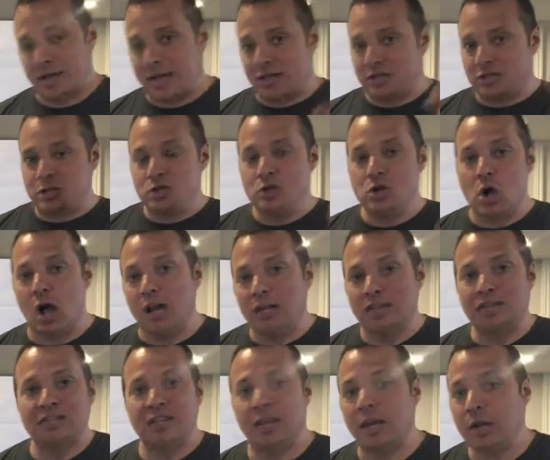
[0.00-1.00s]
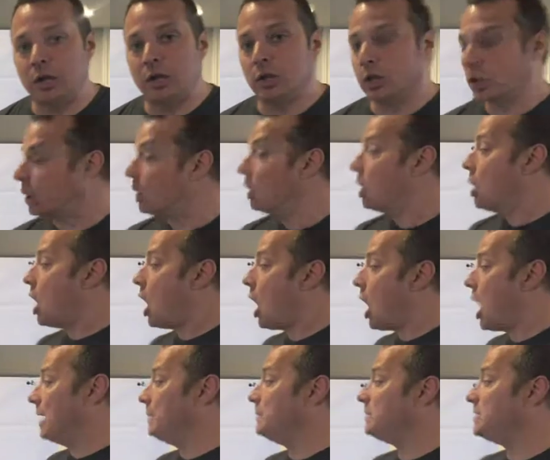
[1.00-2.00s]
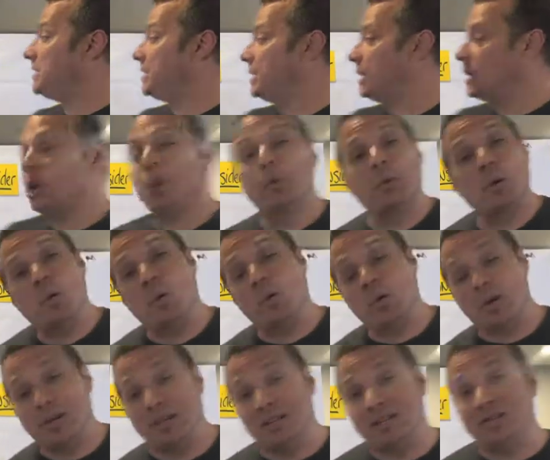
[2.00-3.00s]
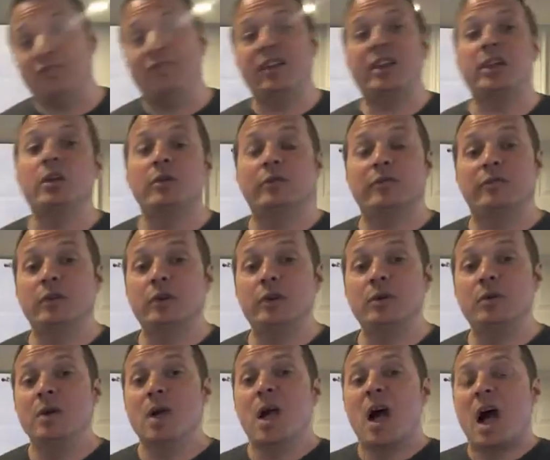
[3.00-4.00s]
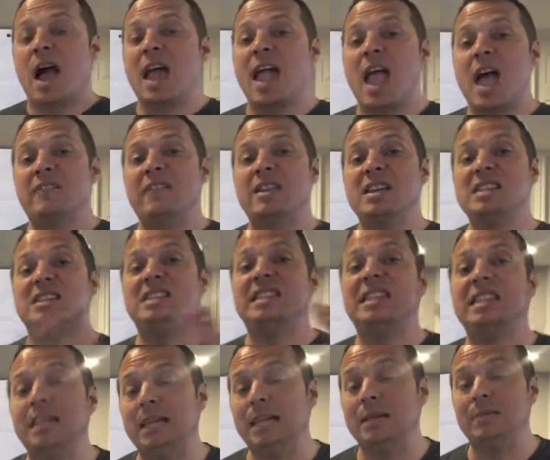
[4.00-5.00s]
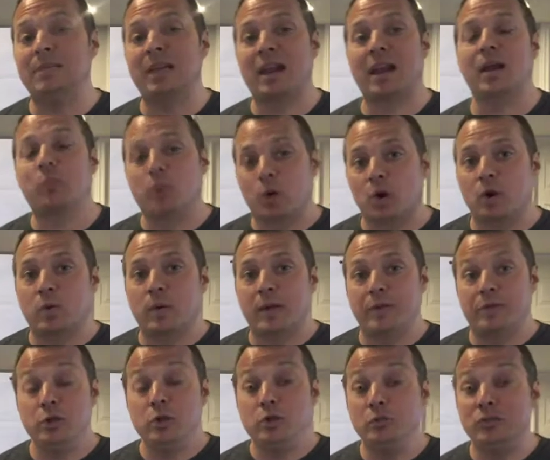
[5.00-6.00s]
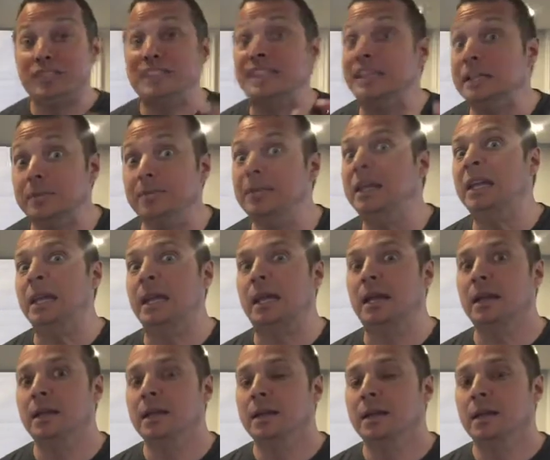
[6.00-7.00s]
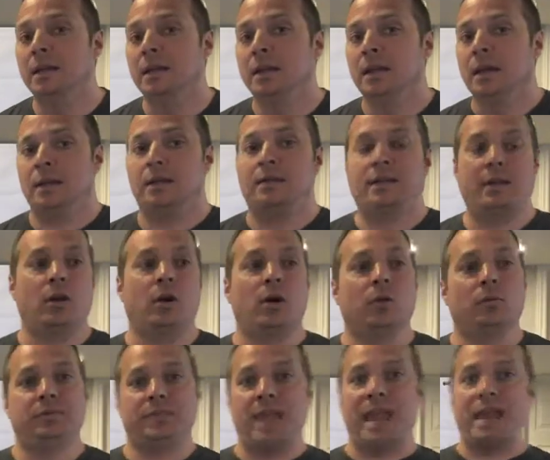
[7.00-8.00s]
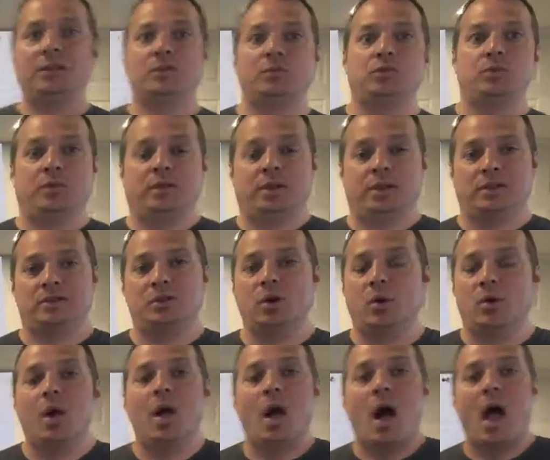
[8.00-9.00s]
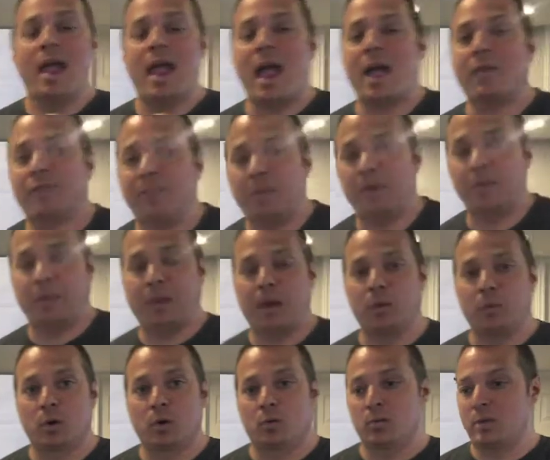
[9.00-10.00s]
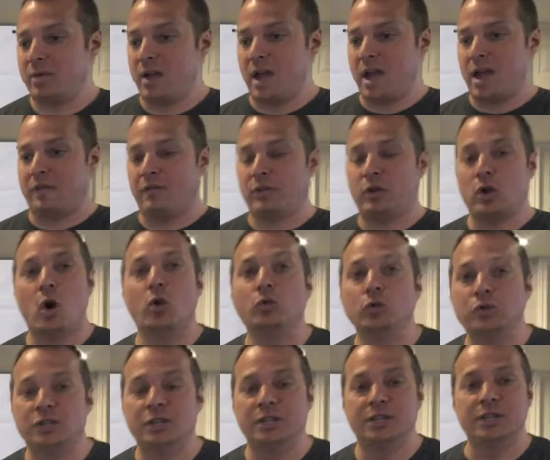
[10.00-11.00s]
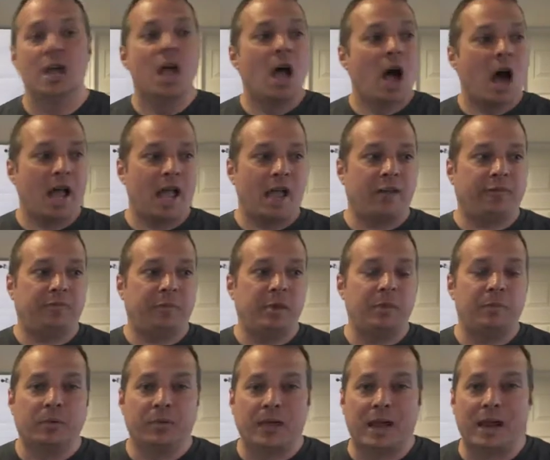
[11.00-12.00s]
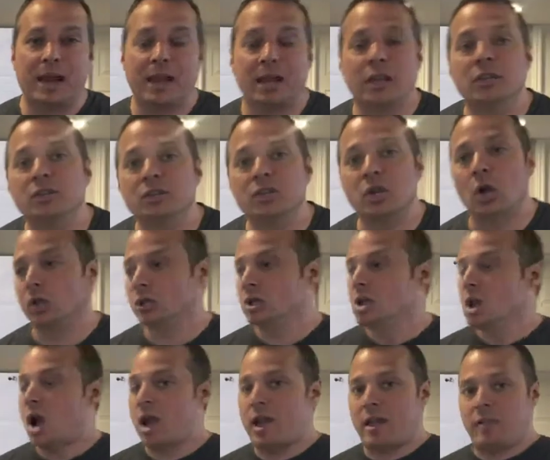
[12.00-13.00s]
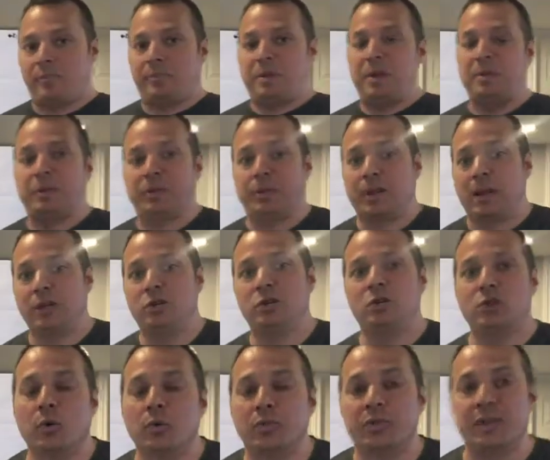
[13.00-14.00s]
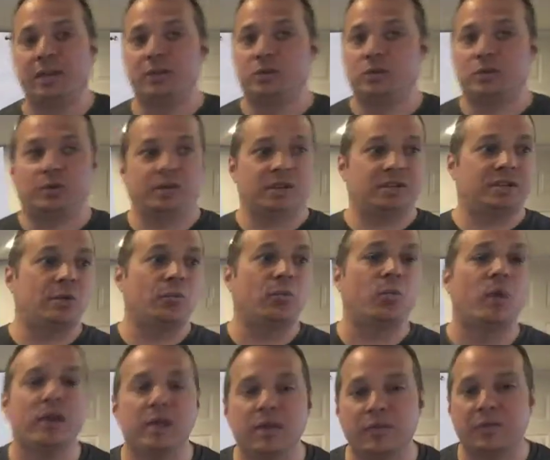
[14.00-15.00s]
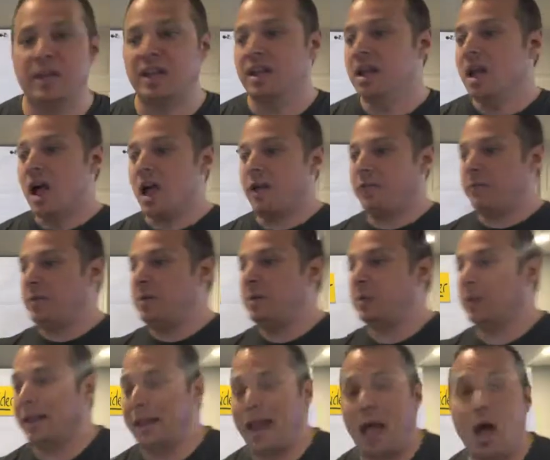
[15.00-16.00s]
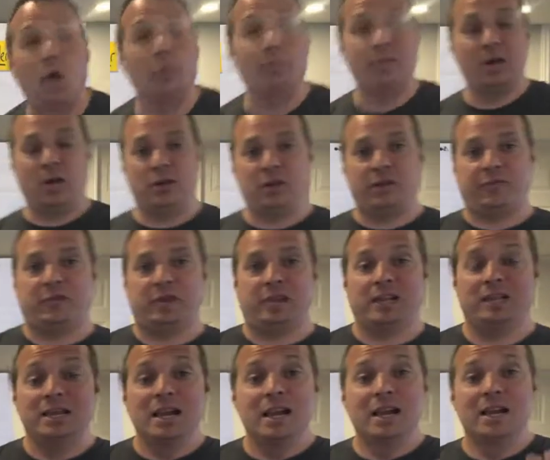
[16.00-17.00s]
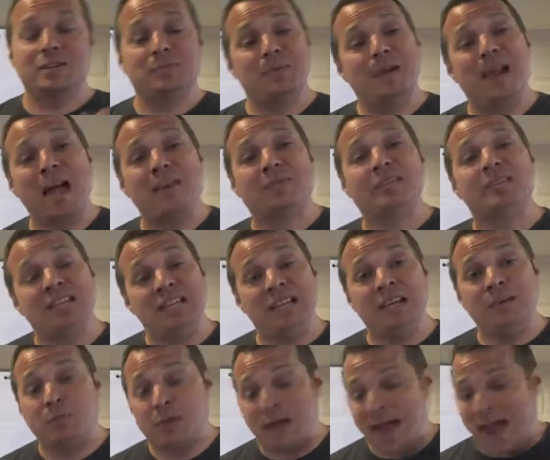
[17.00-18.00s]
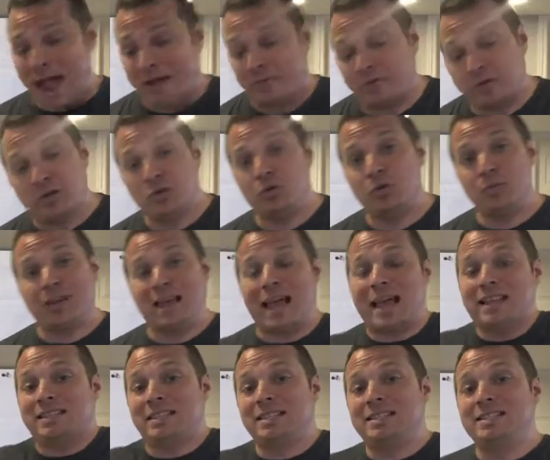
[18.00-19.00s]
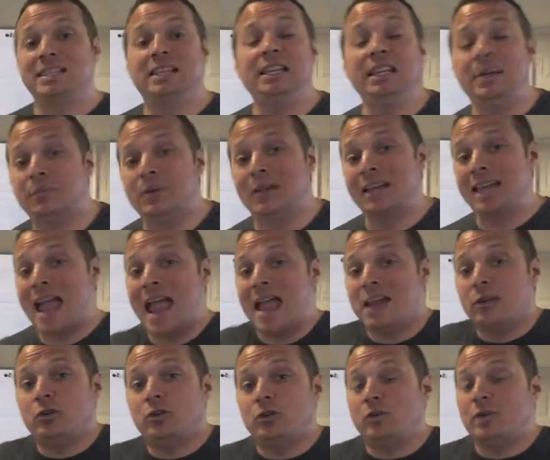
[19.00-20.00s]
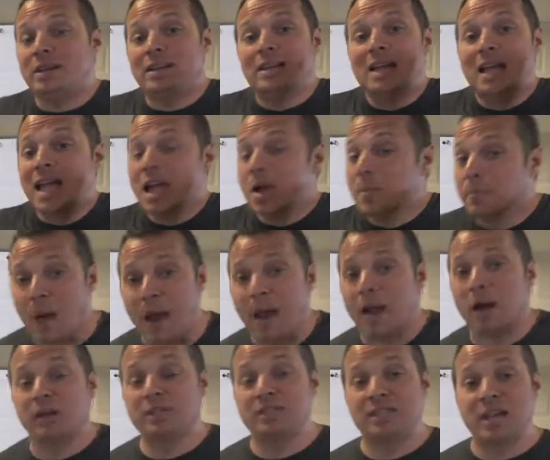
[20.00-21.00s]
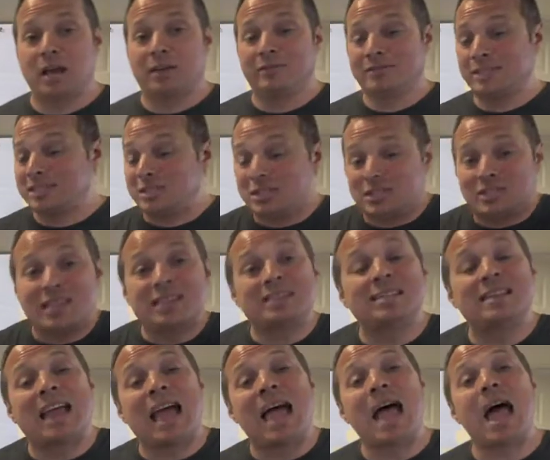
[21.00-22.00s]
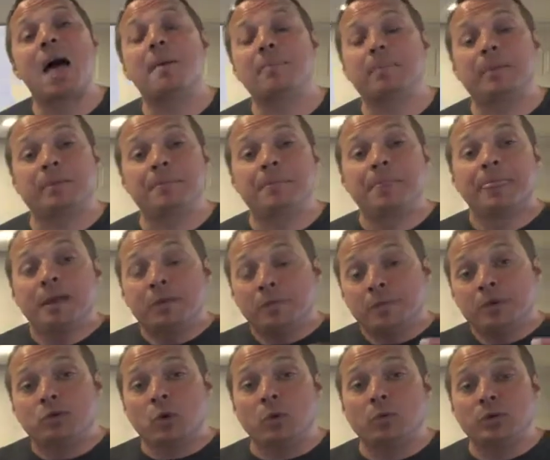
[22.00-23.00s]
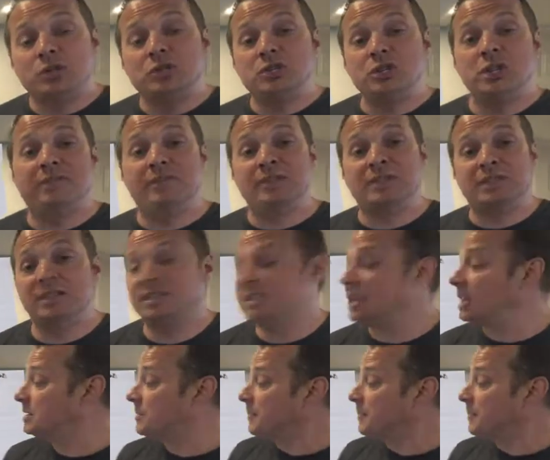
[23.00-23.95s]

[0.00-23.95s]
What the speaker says: It's not singular. I'm sitting here recording this video for you. I have a team that I work with. You see me. And you think, oh, Dan's doing this. No, I have people I work with. I have coaches. I have people that I consult. I have people that I show things to and I say, what do you think? I have people that help me on different things because we have a team. We have to do it as a team. We can't do it by ourselves. It just doesn't happen. We don't achieve the success.